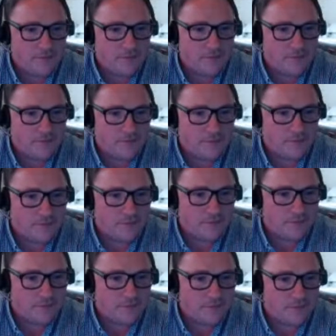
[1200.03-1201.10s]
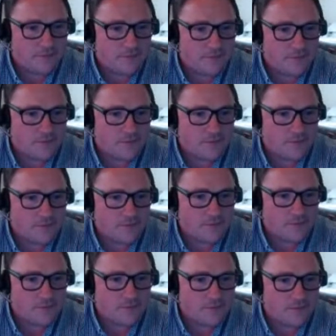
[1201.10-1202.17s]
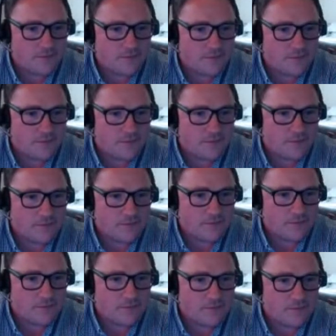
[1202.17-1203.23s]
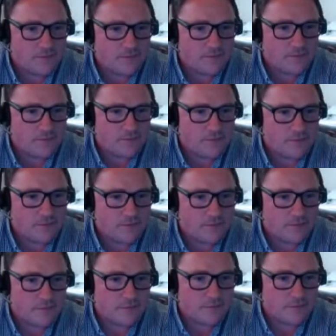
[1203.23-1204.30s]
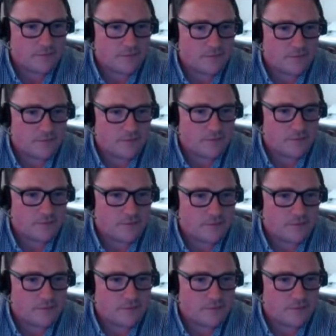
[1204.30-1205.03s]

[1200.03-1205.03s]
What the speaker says: [no speech]